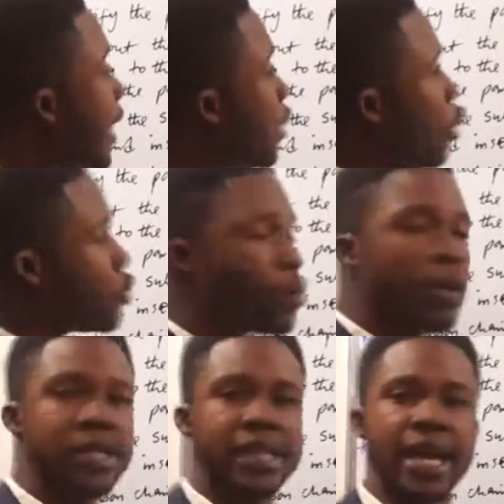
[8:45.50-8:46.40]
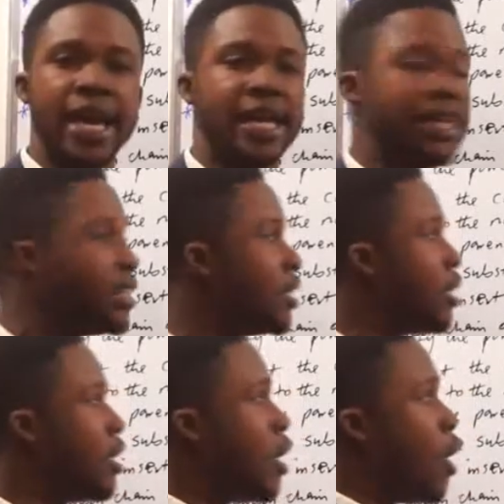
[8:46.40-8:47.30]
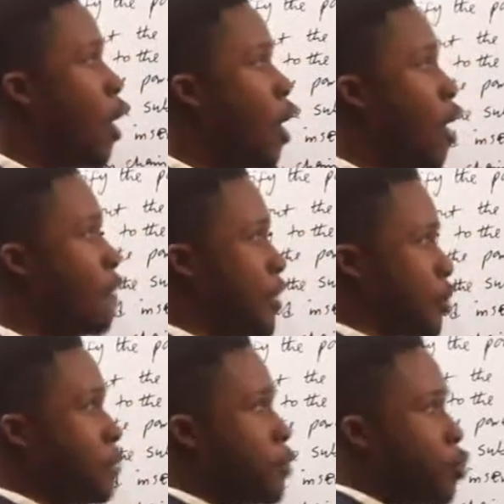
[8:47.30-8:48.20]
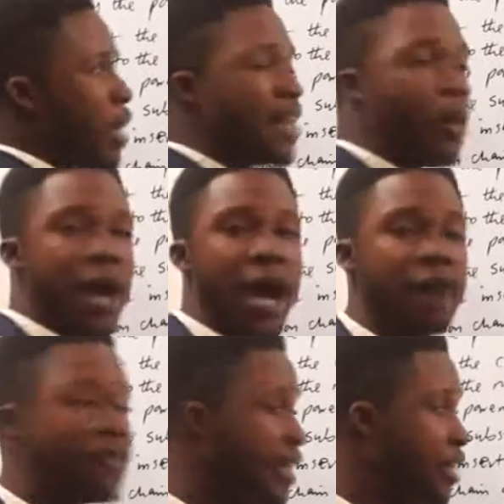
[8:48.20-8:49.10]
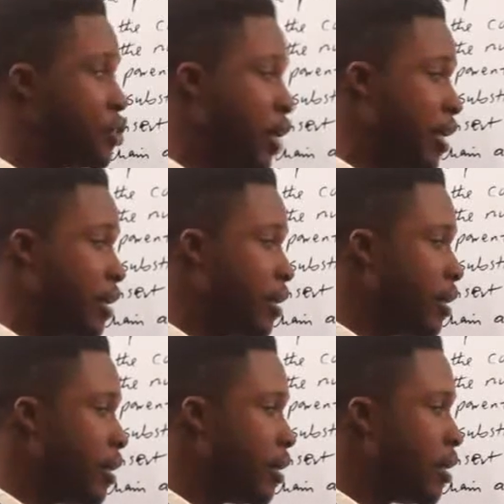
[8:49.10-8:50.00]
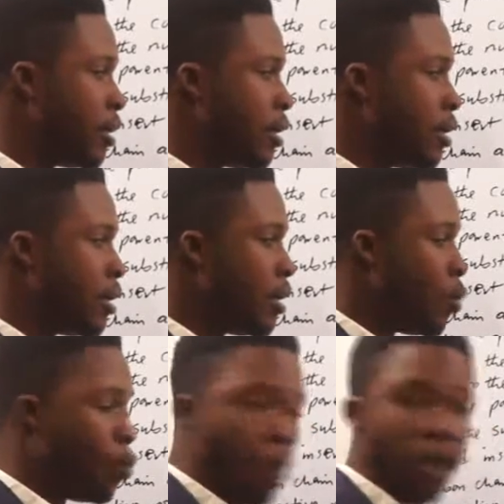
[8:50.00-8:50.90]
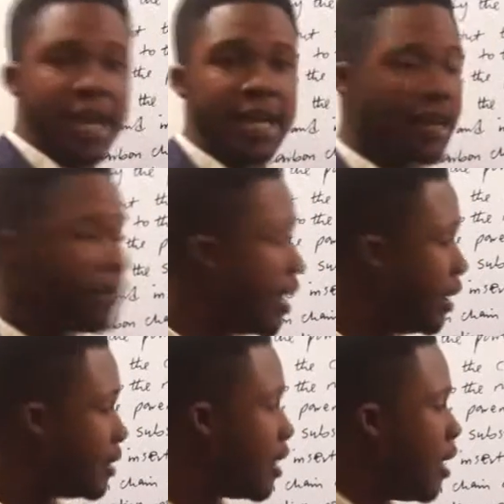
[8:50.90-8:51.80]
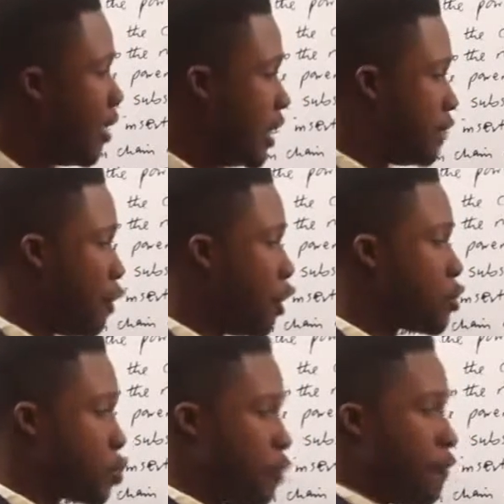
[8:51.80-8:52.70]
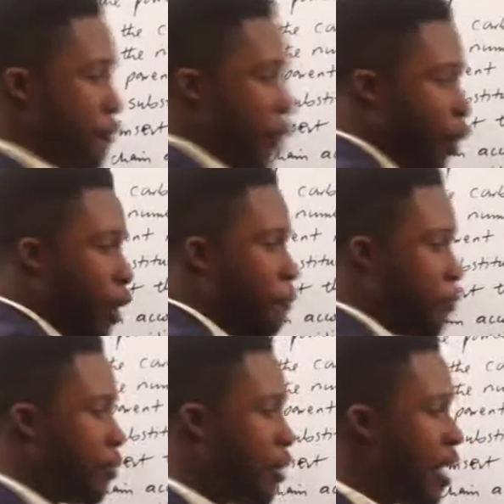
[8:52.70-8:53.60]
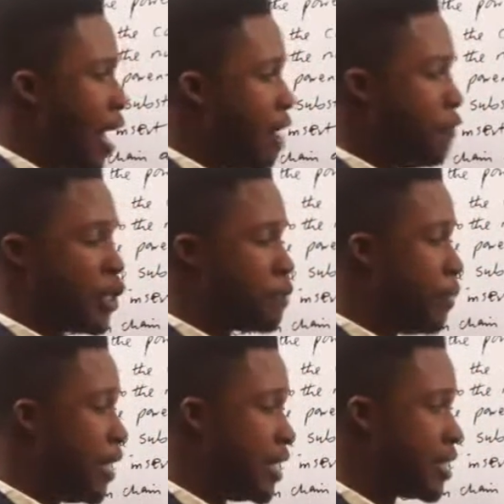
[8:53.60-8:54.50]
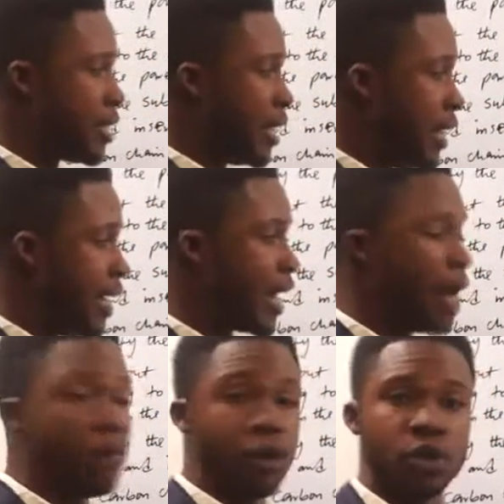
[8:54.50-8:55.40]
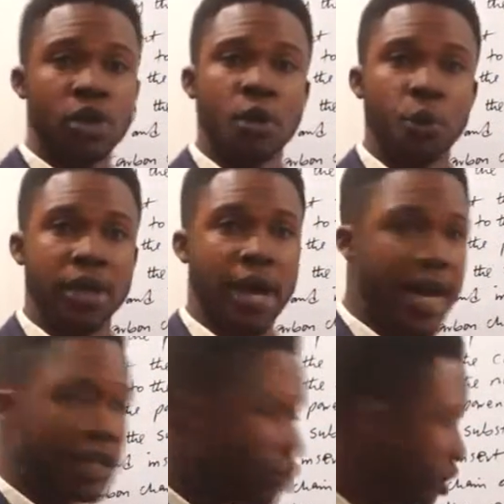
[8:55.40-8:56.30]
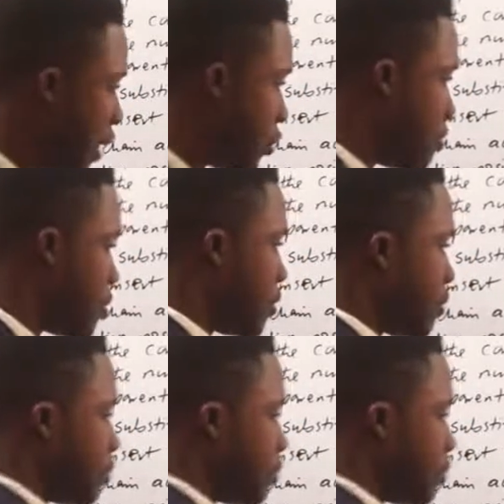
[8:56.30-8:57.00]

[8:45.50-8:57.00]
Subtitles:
that also is the end of the substituent that we have in this chain. What then remains is for us to fill up every space in the carbons with our hydrogen atoms.